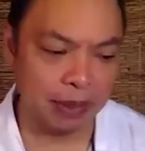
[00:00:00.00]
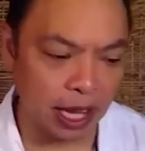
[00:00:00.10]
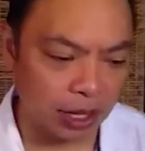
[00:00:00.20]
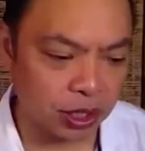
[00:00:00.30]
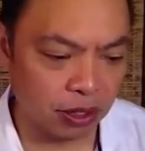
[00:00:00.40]
a
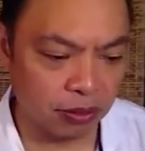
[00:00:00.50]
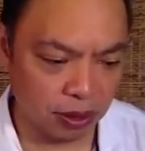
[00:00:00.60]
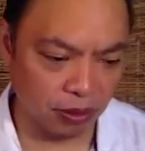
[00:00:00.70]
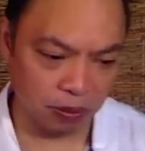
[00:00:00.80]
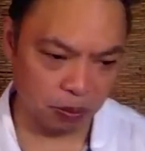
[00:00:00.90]
doctor,
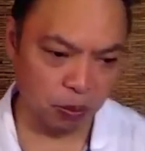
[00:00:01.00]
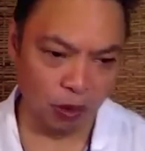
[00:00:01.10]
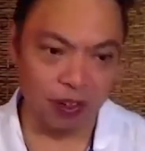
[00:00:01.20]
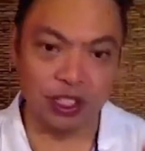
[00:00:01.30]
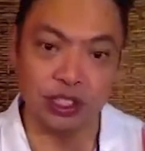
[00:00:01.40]
you were
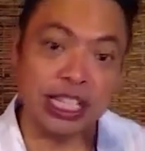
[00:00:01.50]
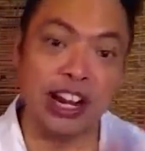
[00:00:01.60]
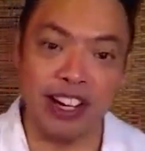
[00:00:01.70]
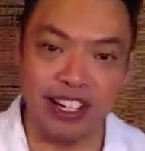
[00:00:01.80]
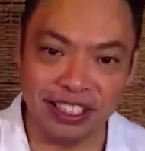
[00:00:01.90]

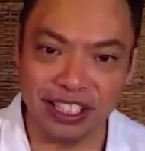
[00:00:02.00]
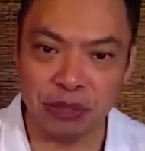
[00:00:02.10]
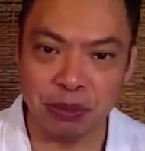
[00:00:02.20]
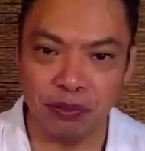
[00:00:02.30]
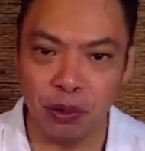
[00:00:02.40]
vegetarian, at least
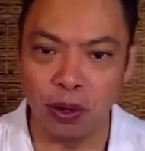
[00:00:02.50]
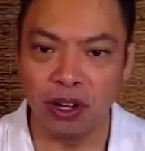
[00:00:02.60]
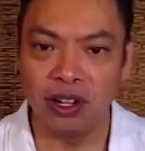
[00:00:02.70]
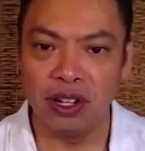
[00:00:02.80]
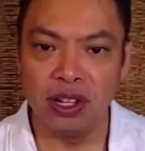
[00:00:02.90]

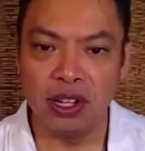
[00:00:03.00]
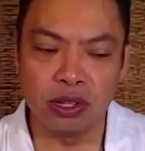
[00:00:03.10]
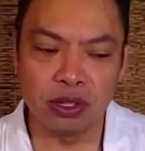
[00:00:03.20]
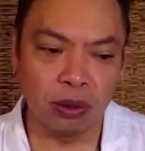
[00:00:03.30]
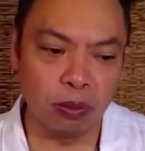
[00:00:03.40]
before.
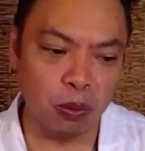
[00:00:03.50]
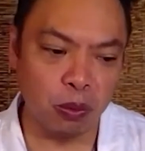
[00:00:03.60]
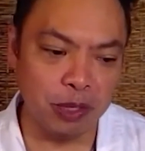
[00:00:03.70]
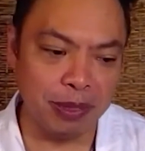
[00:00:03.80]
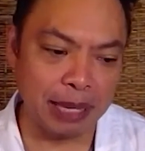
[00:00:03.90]
So
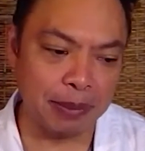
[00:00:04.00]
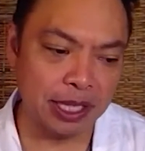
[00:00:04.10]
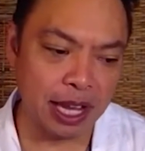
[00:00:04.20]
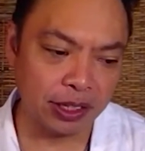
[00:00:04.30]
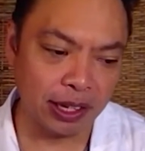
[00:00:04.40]
When you became a
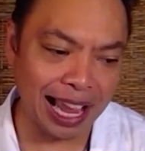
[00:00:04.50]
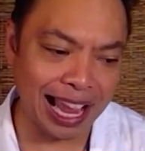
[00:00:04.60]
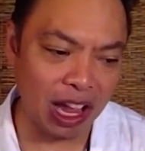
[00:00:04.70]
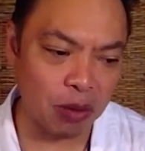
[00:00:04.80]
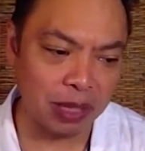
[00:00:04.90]
doctor,
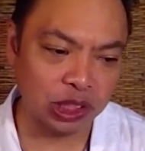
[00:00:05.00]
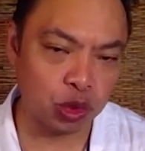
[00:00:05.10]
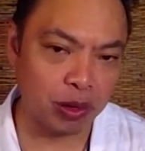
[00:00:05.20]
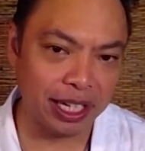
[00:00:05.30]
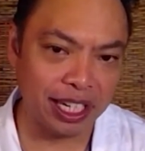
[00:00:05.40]
how much
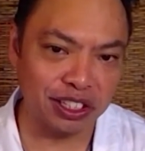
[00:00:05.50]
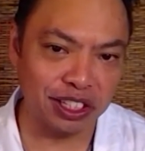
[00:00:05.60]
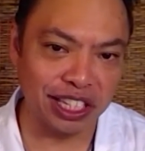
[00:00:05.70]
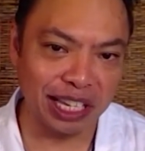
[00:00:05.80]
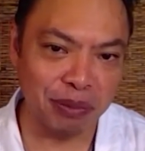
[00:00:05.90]
training did
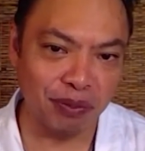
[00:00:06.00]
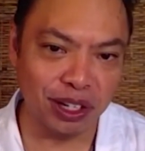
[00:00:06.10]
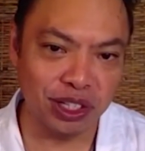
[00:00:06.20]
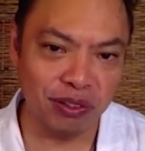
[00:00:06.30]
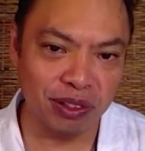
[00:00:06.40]
they
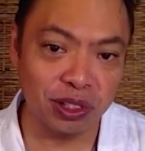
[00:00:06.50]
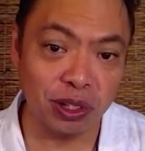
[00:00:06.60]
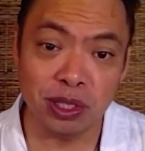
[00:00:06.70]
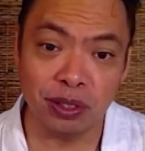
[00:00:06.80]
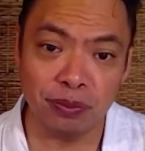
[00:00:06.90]
provide you in
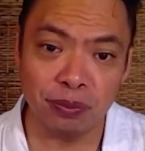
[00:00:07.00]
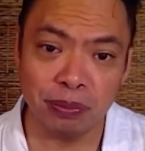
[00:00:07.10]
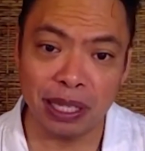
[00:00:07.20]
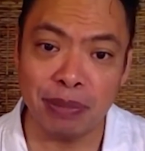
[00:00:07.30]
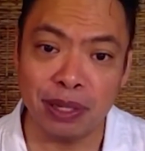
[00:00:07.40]
terms of
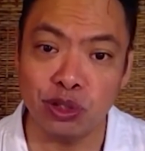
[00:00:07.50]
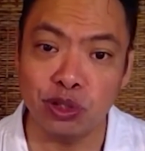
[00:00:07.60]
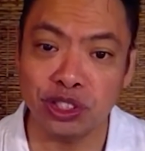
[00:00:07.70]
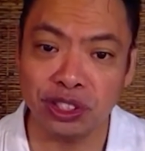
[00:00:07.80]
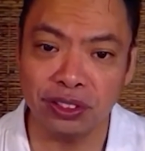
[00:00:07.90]
plant-based
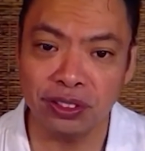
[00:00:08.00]
nutrition?